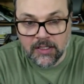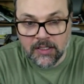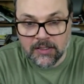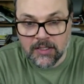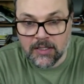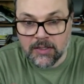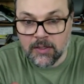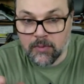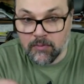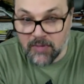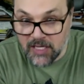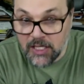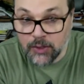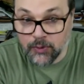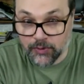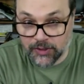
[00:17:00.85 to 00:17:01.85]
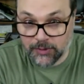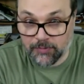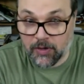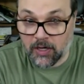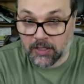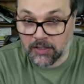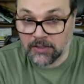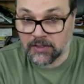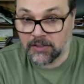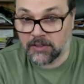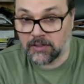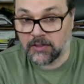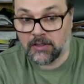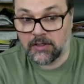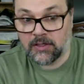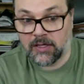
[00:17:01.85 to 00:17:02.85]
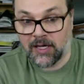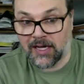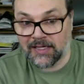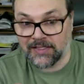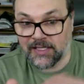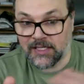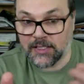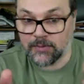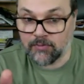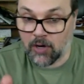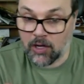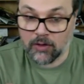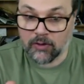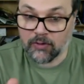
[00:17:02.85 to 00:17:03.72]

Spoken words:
that the mean response has a smaller